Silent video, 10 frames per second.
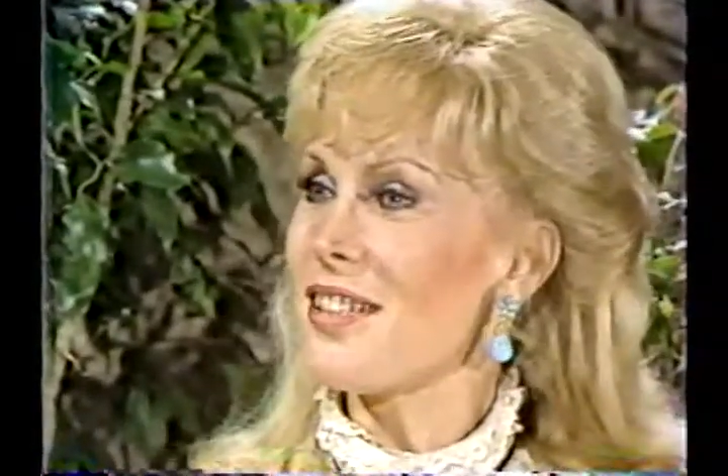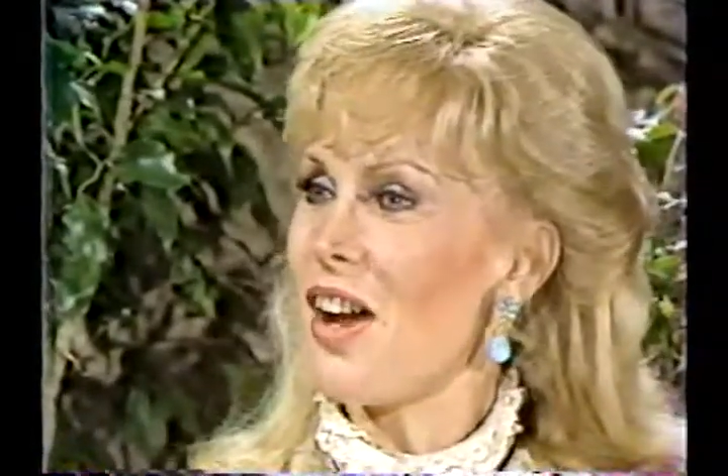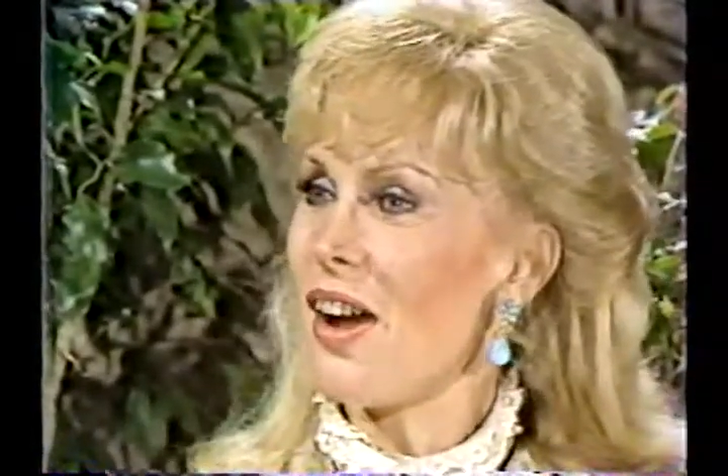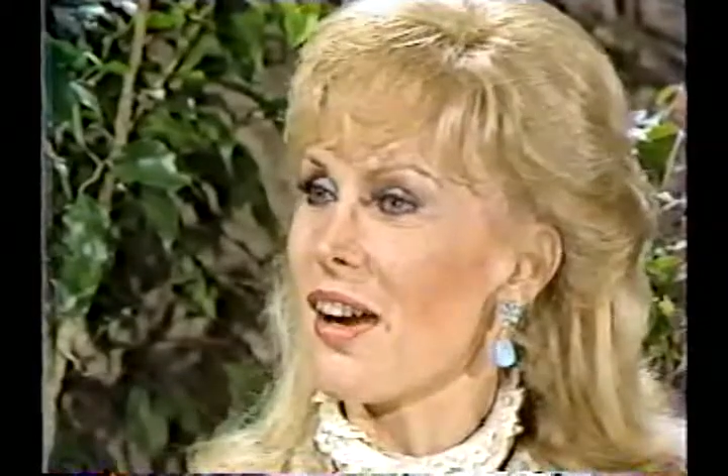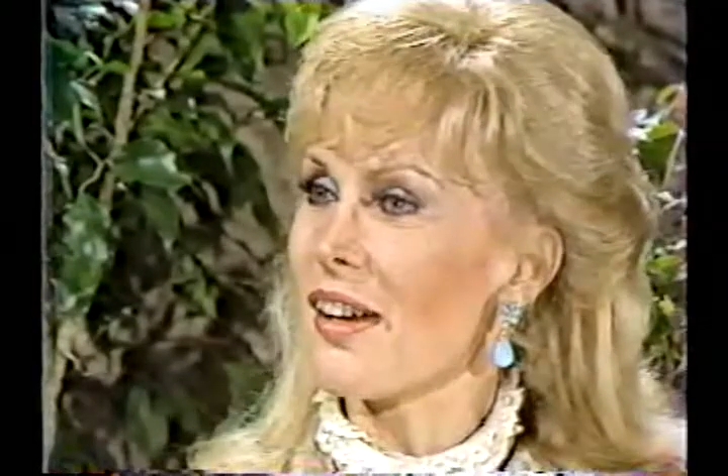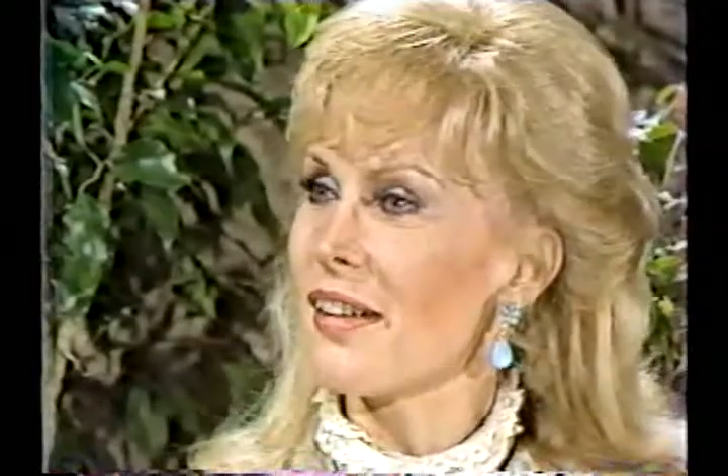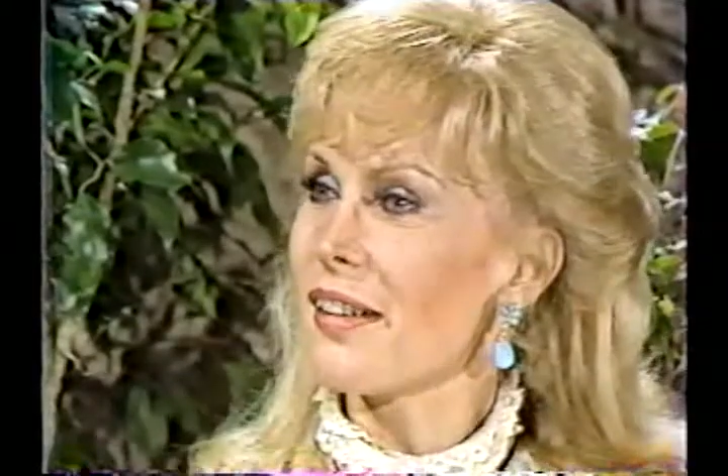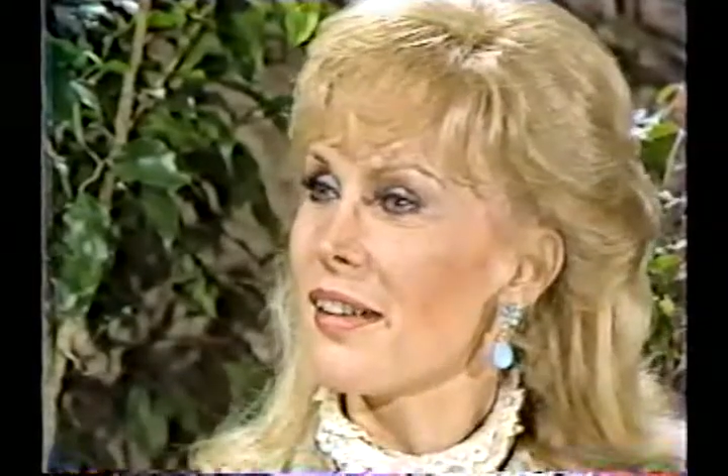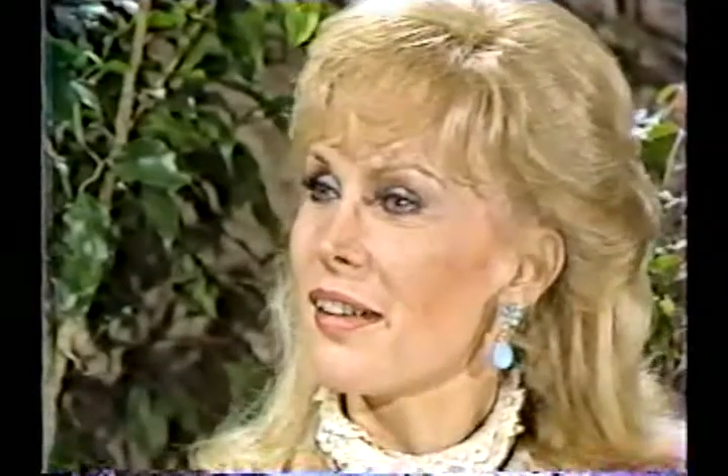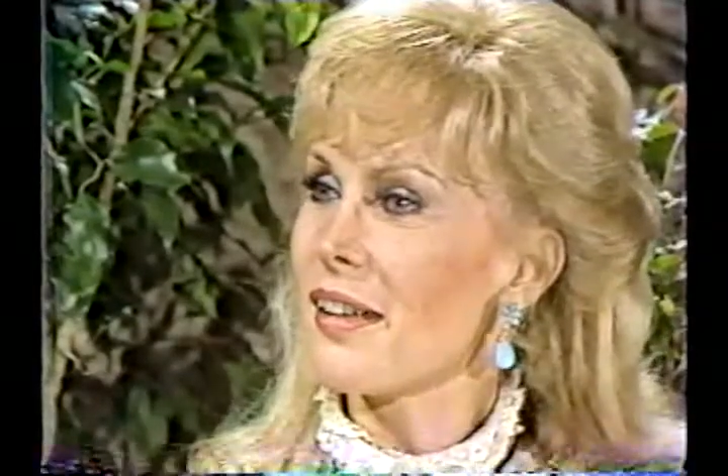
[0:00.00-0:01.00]
star.
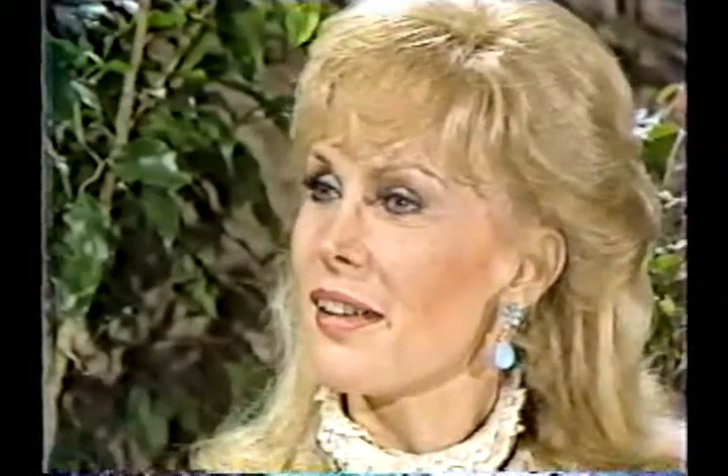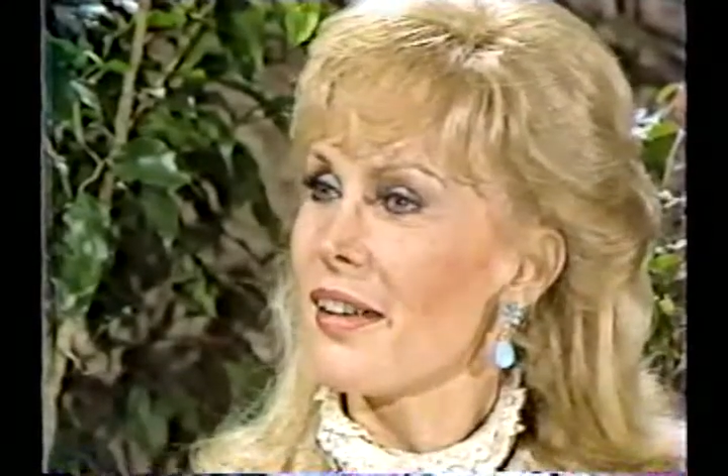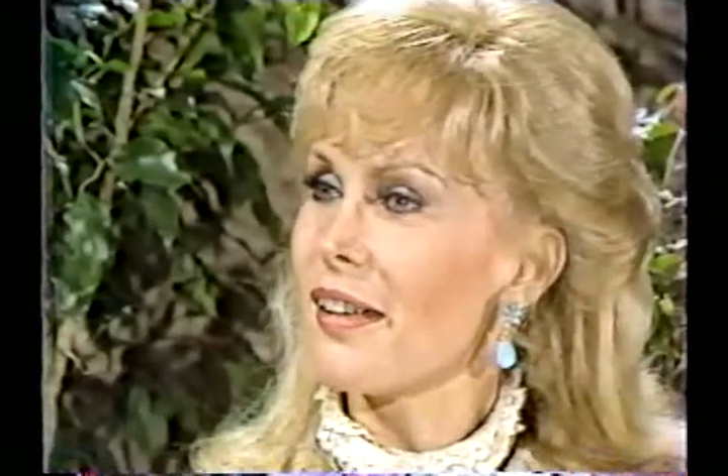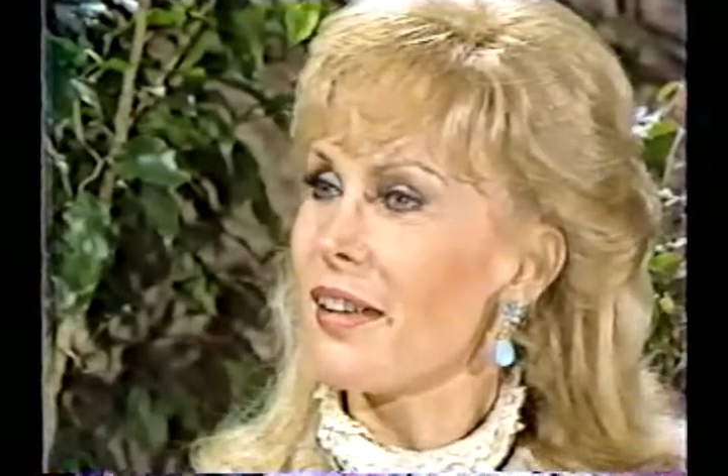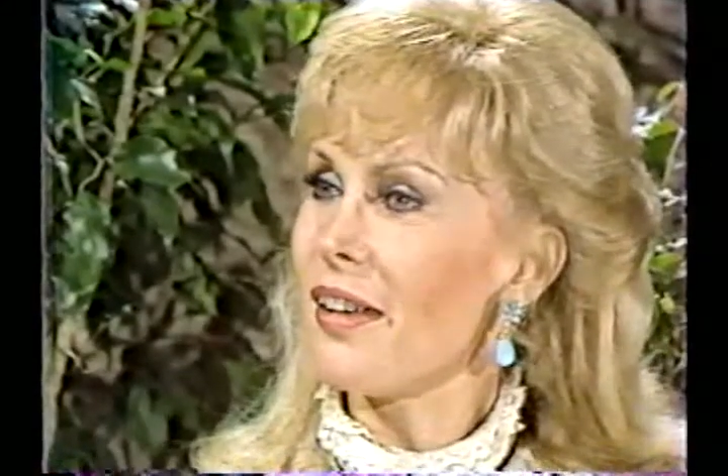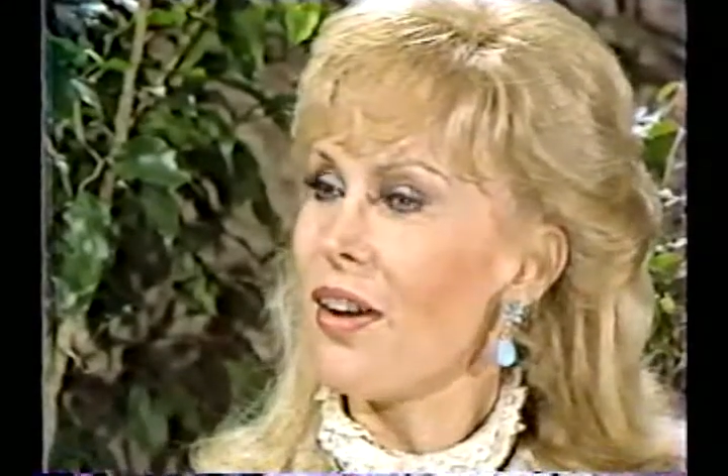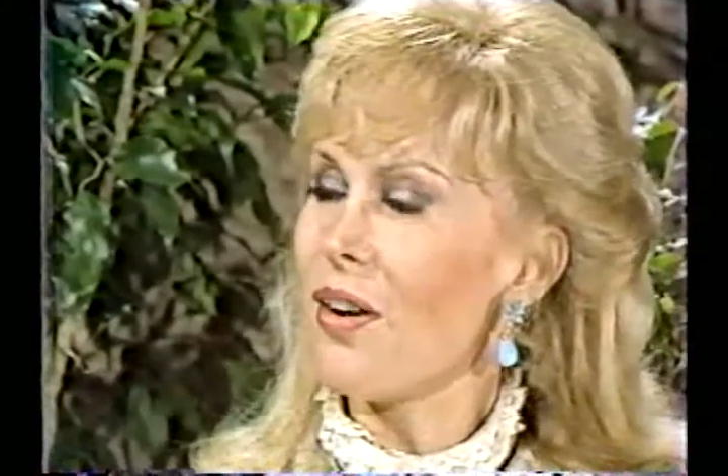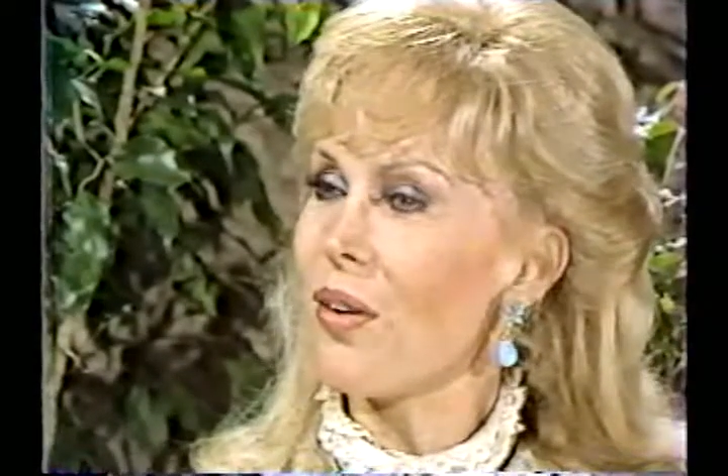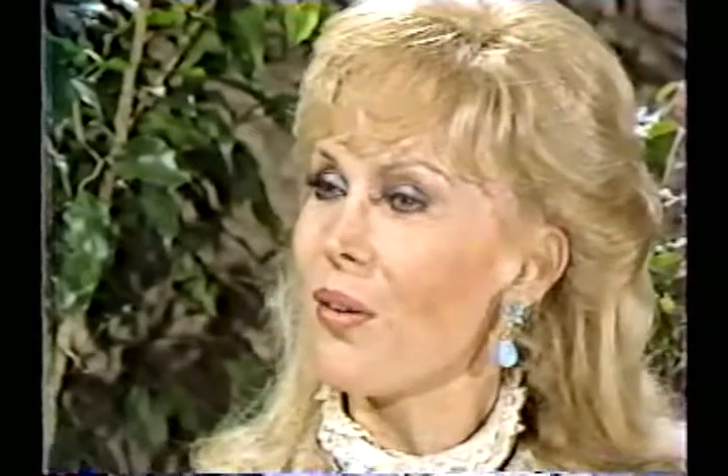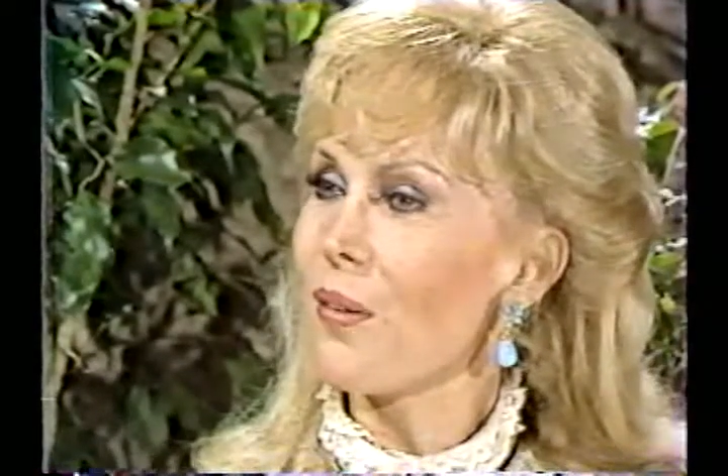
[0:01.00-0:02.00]
You don't?
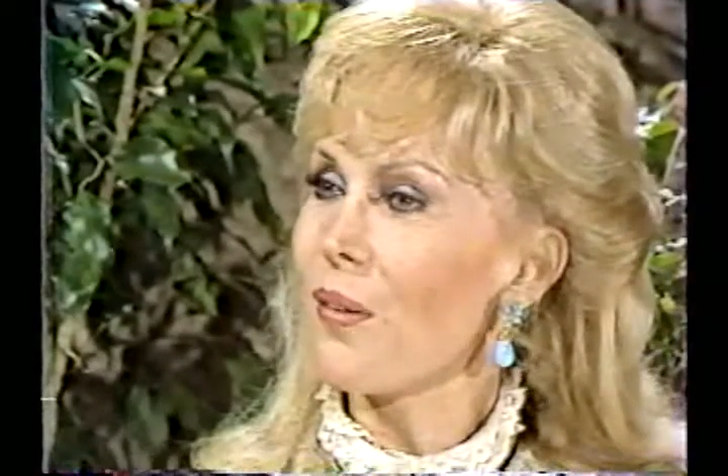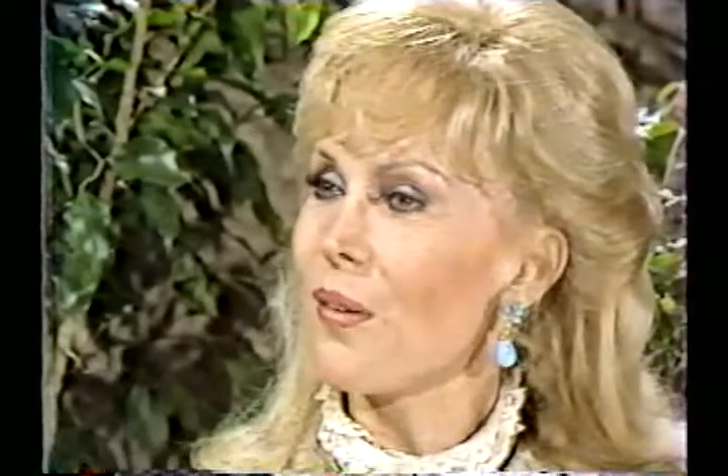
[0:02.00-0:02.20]
No.